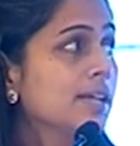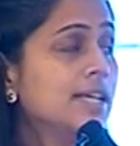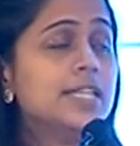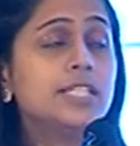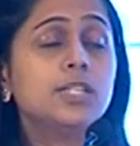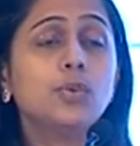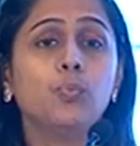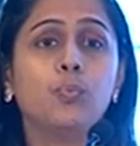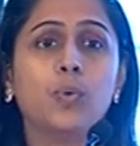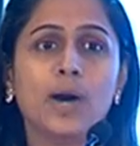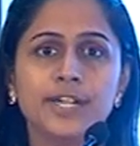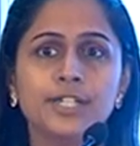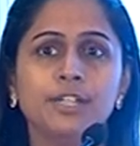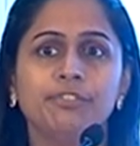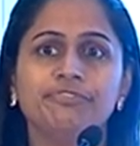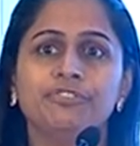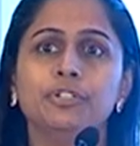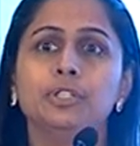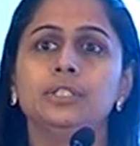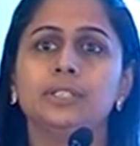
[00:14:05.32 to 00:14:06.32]
is a
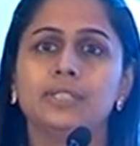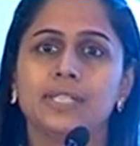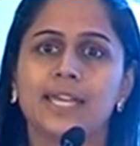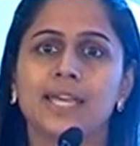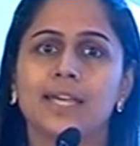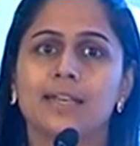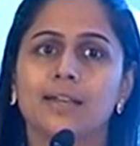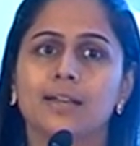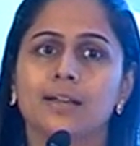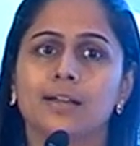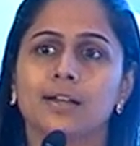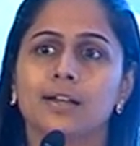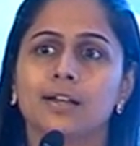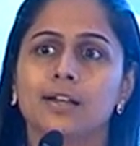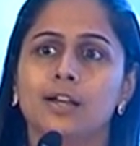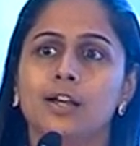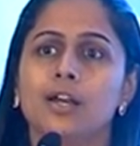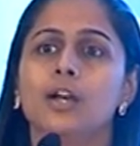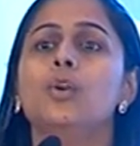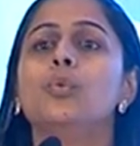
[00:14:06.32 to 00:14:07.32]
wonderful thing
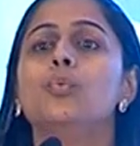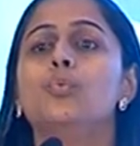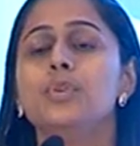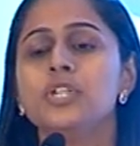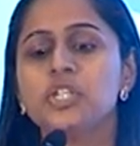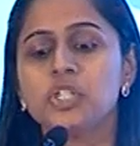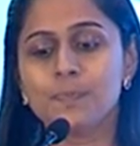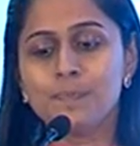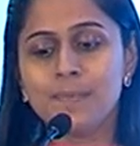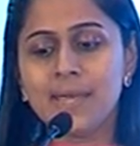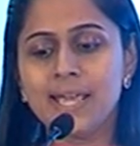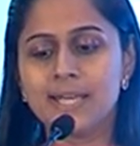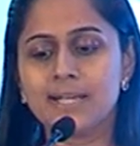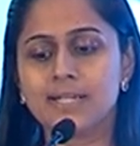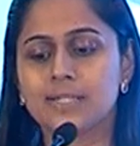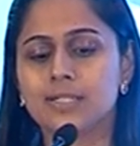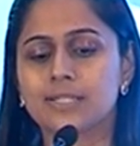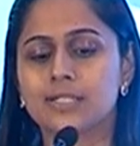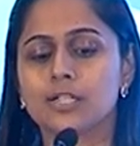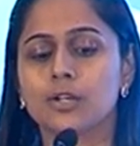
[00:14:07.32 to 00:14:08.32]
which
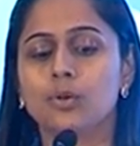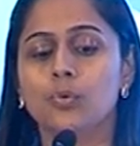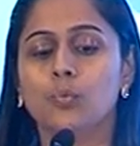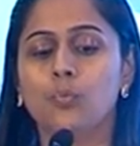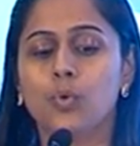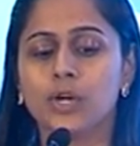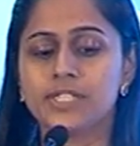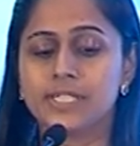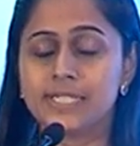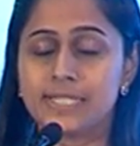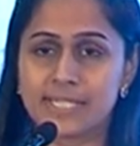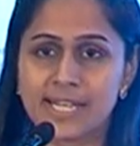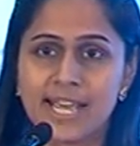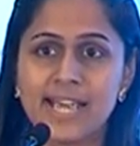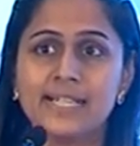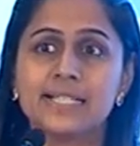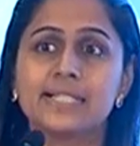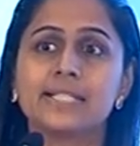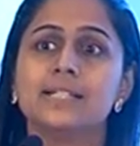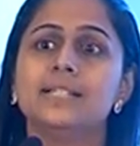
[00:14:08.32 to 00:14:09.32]
makes what is
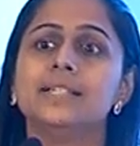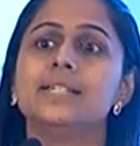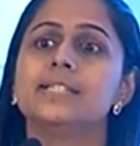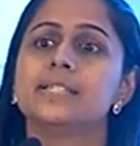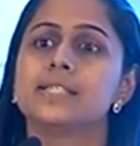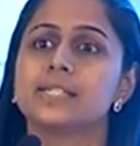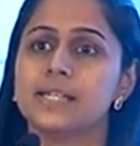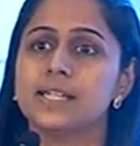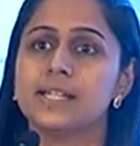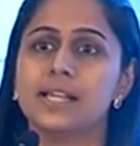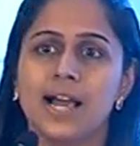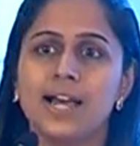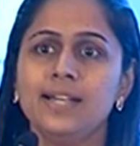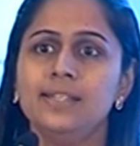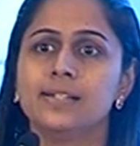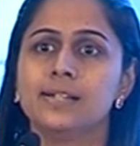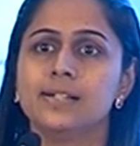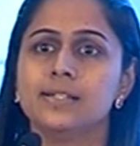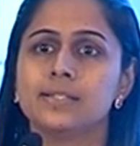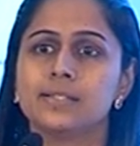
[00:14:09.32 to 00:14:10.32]
excellent in
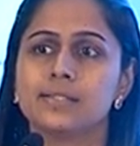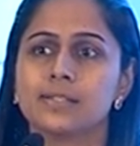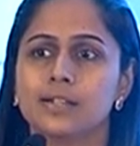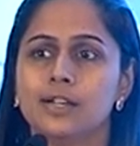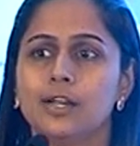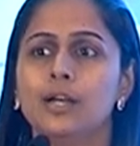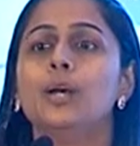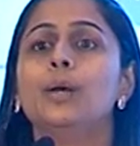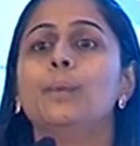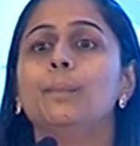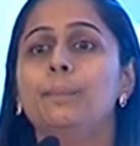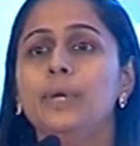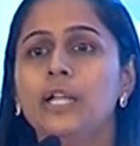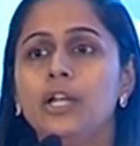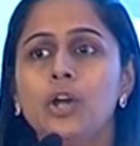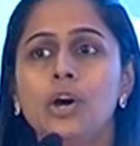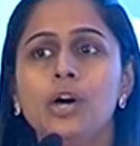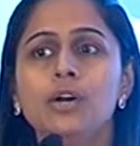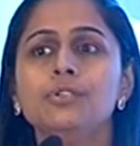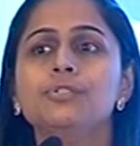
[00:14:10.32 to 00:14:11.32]
others
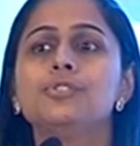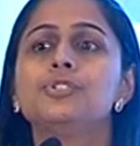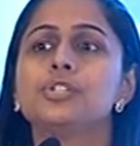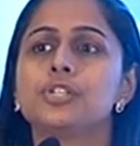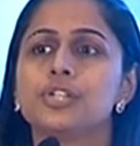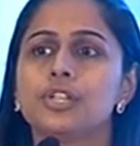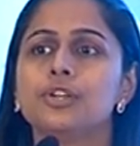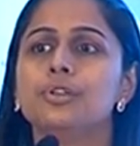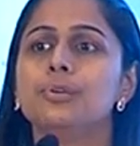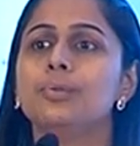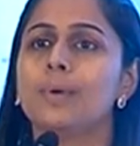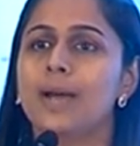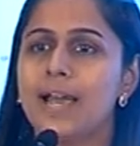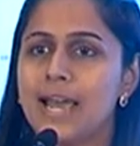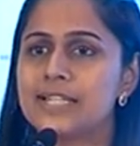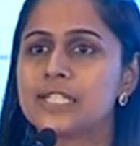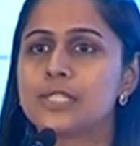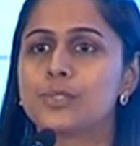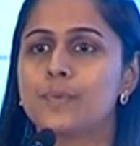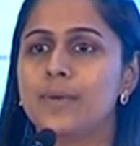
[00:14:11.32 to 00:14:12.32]
belong to you
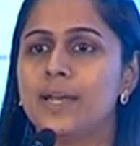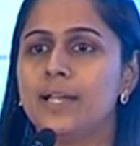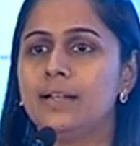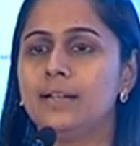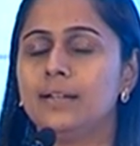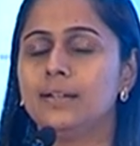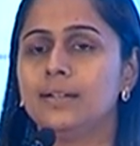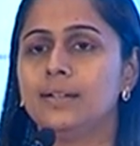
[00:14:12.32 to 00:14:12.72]
as well.